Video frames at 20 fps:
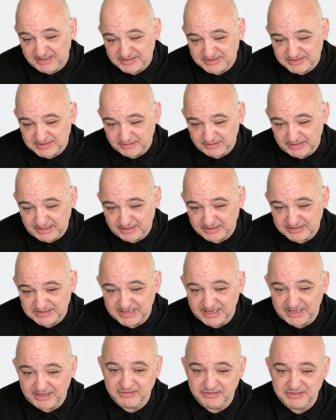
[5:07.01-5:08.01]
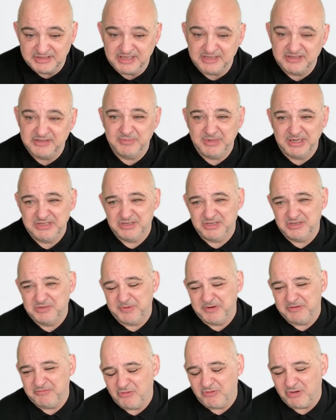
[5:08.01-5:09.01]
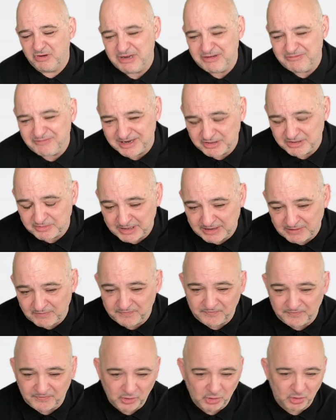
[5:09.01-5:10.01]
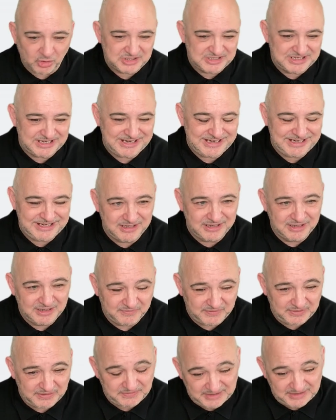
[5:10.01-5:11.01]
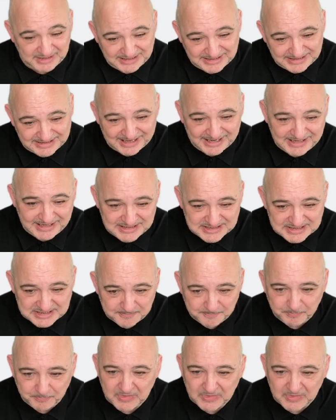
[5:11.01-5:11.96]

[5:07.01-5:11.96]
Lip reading: So, yeah, it started on the 6th of May. So, it's been running around about 14, 15 days.